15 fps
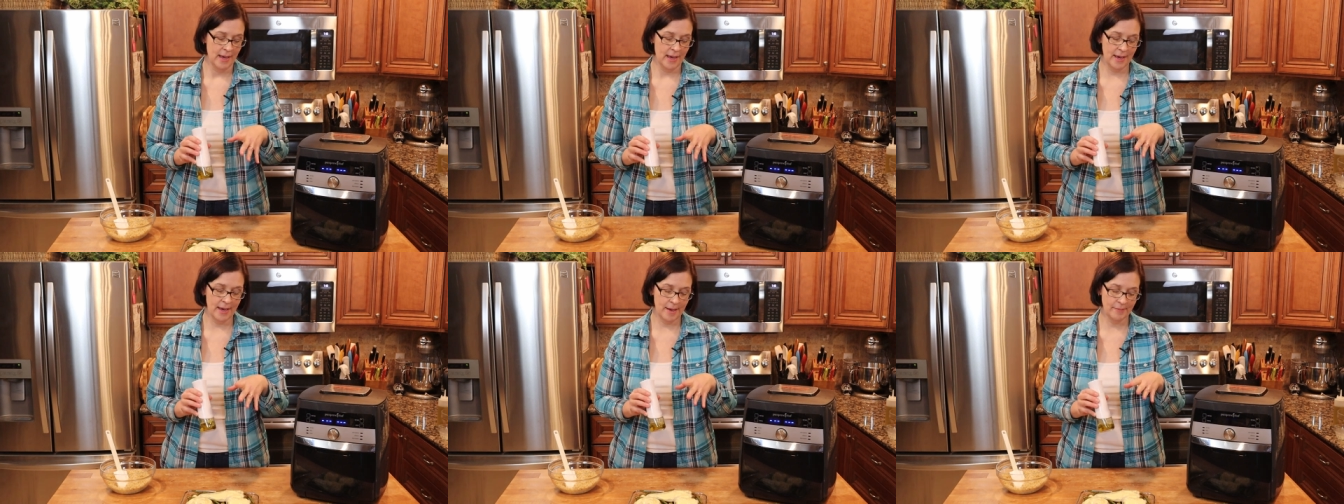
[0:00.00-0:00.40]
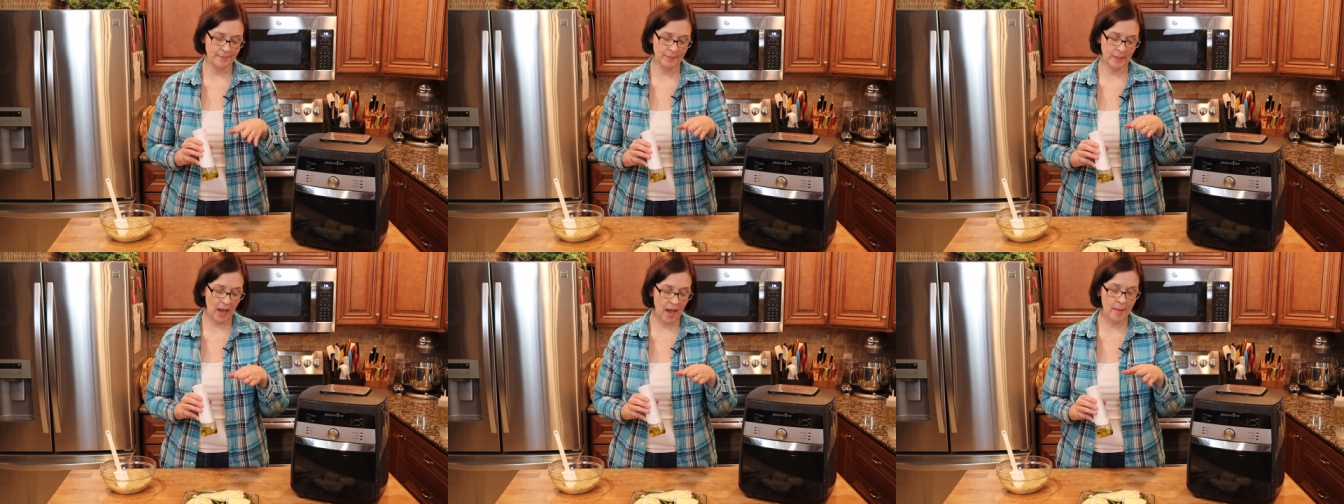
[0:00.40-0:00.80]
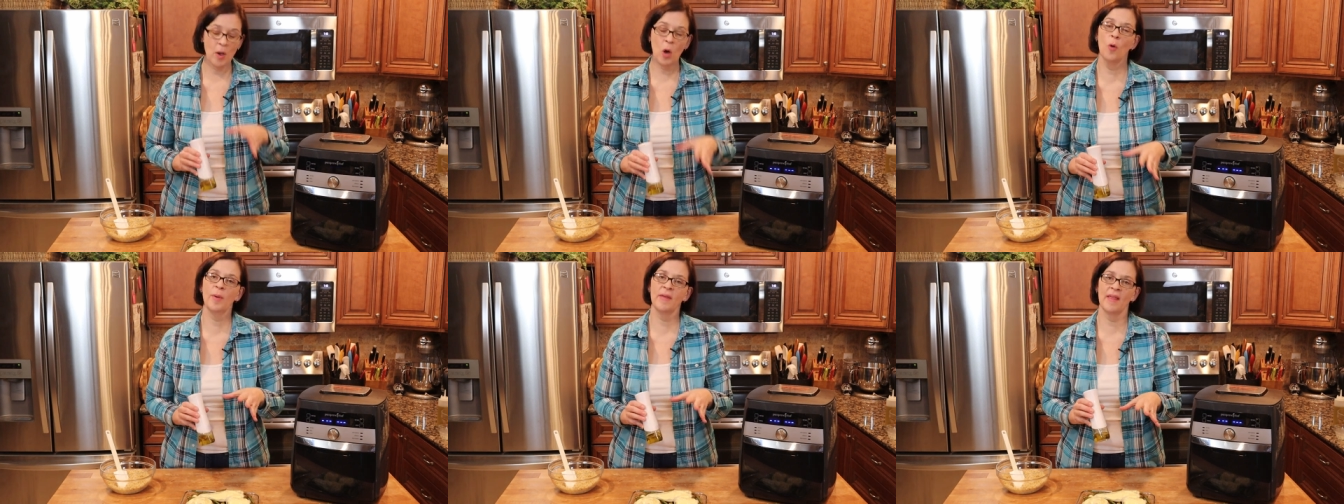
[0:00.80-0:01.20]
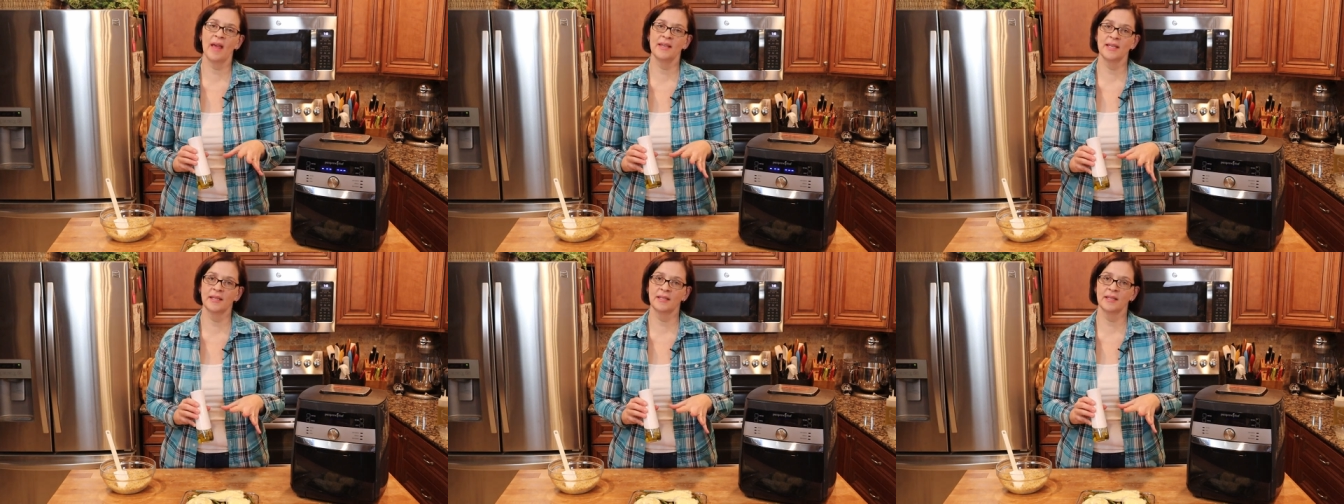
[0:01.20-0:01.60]
Um, I'm hoping
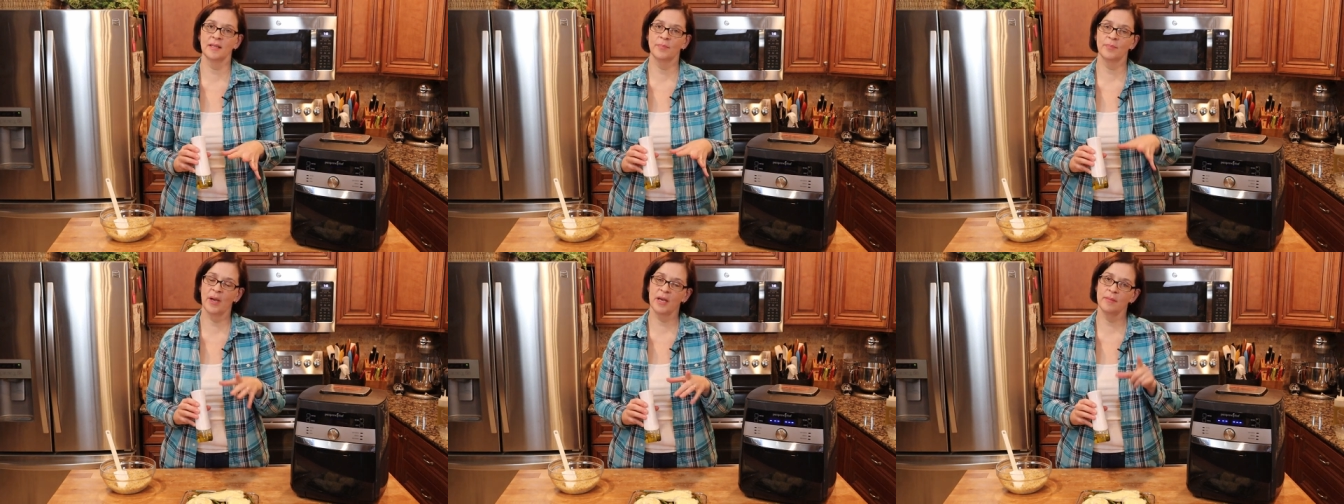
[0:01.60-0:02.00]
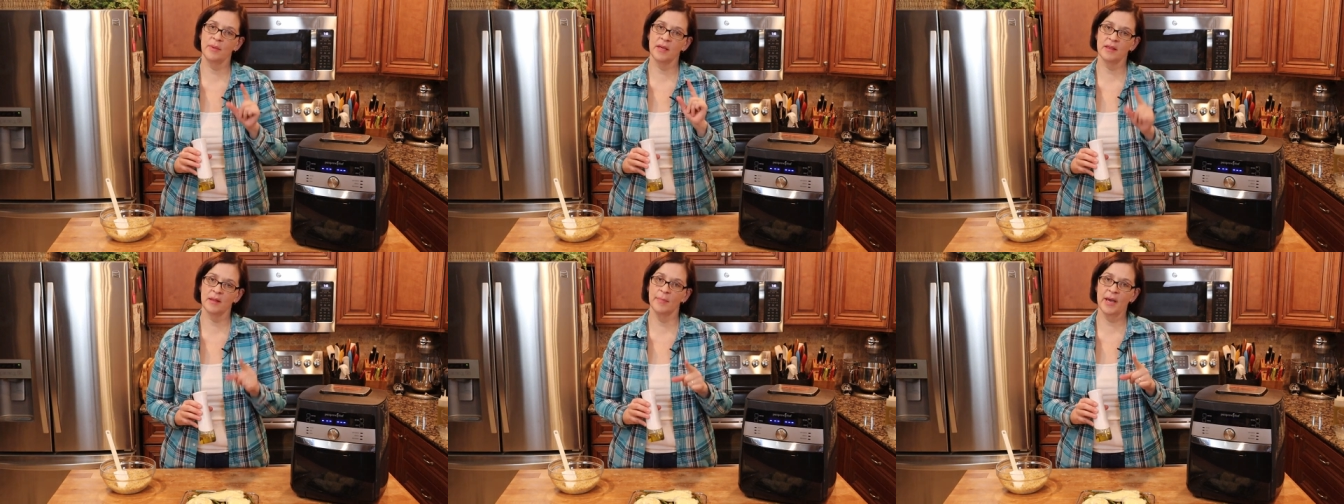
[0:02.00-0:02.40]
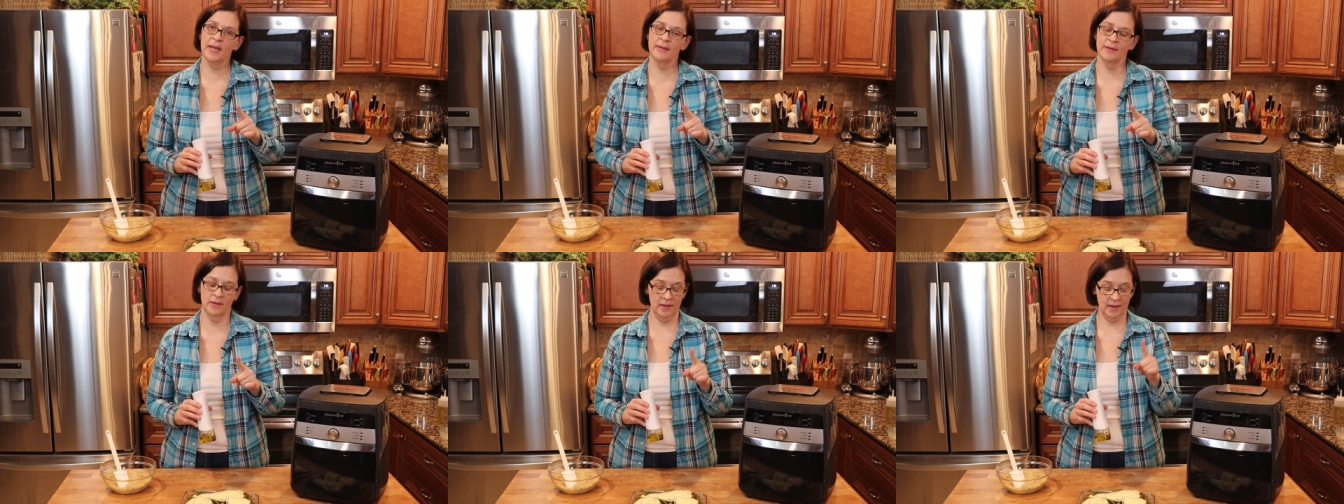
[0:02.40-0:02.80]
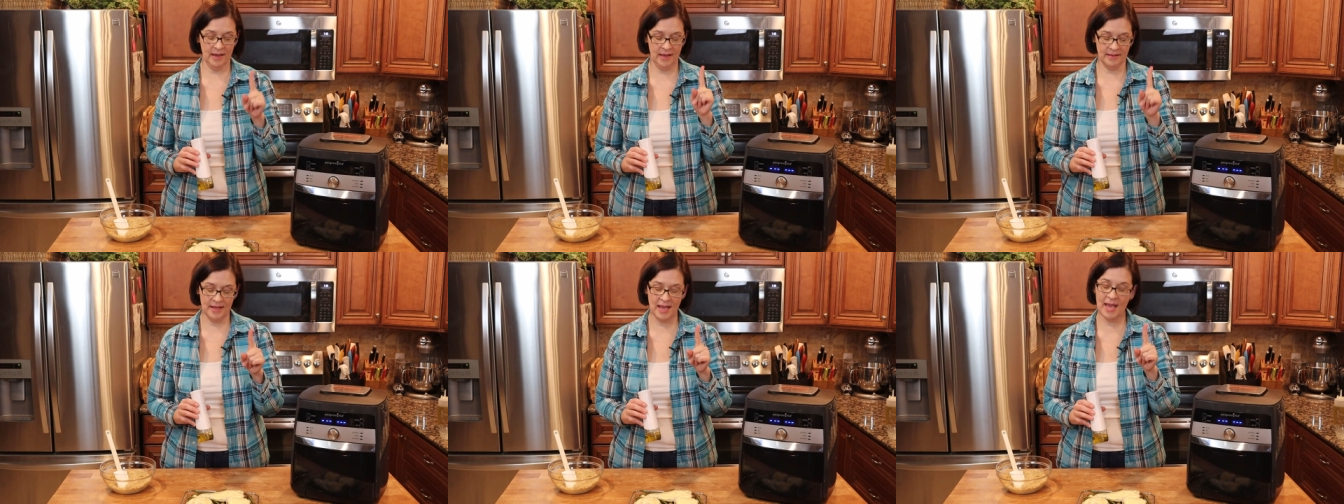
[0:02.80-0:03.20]
that doesn't bite me in the butt
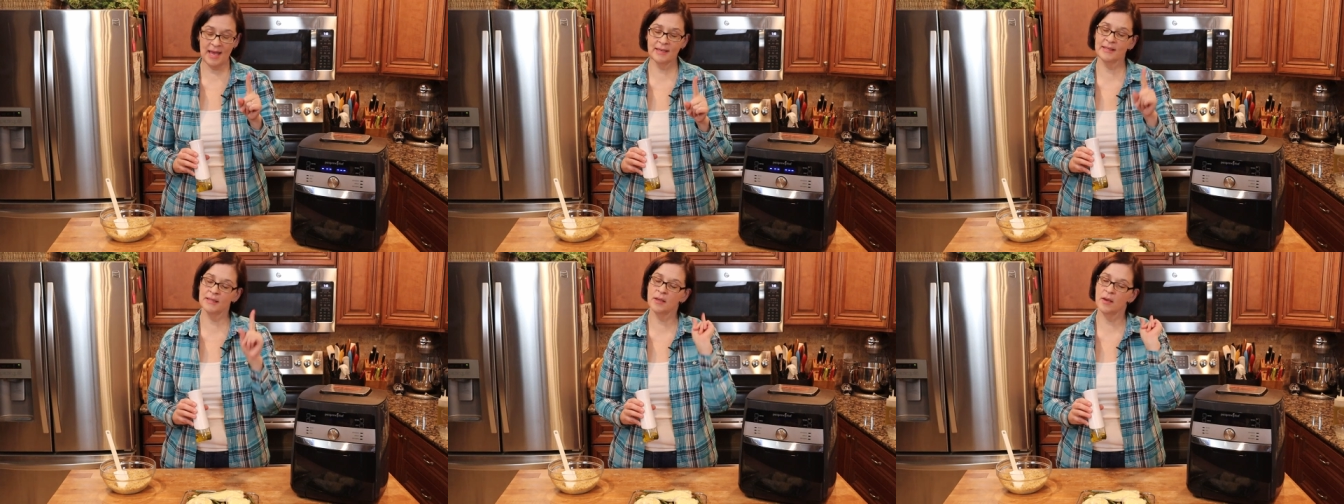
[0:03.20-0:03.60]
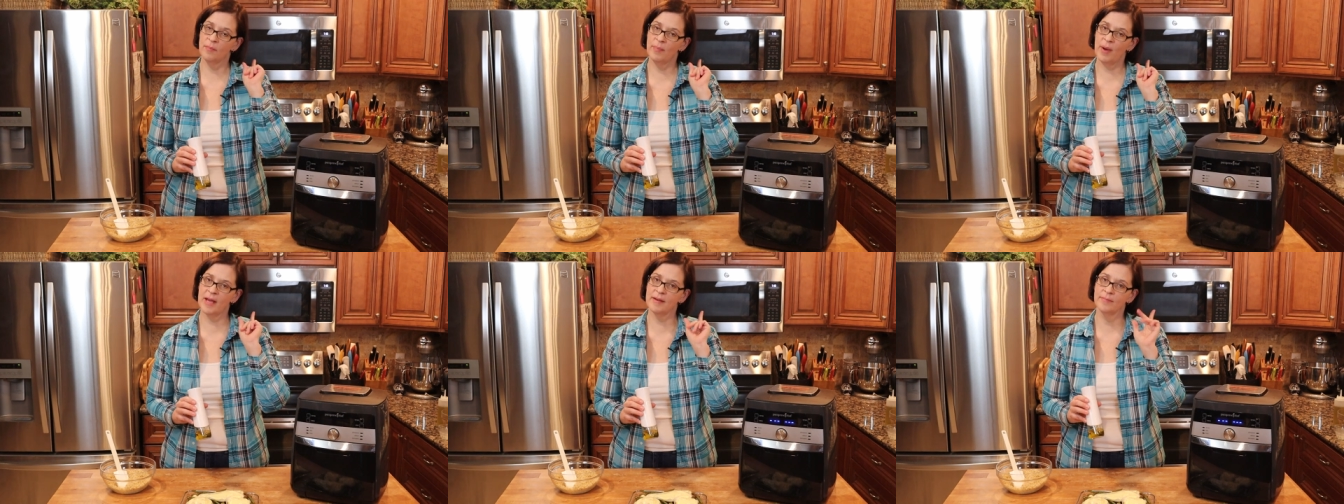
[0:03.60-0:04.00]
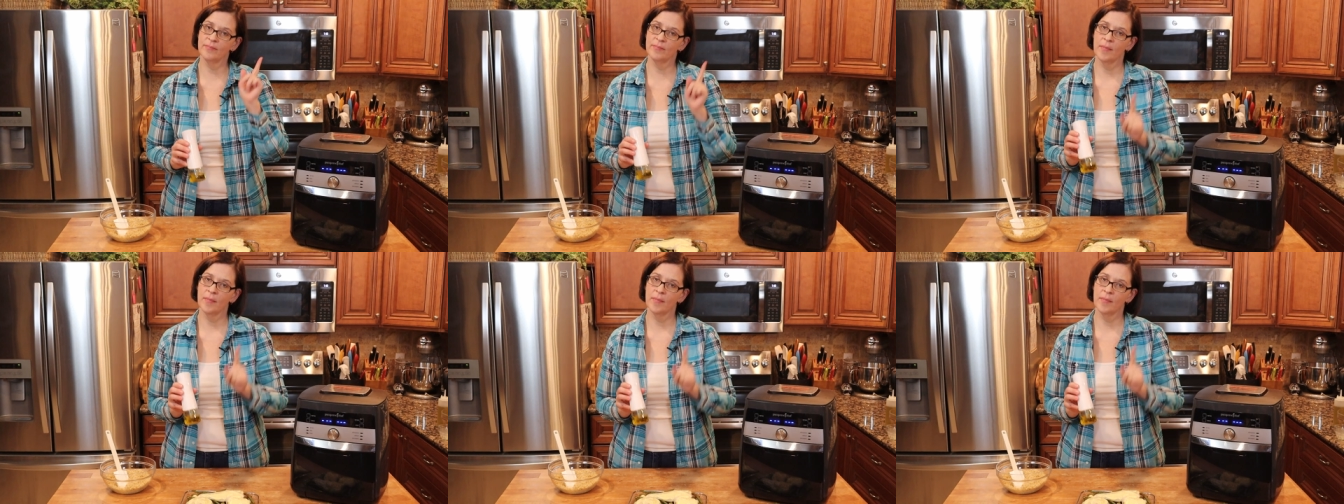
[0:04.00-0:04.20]
at the end, but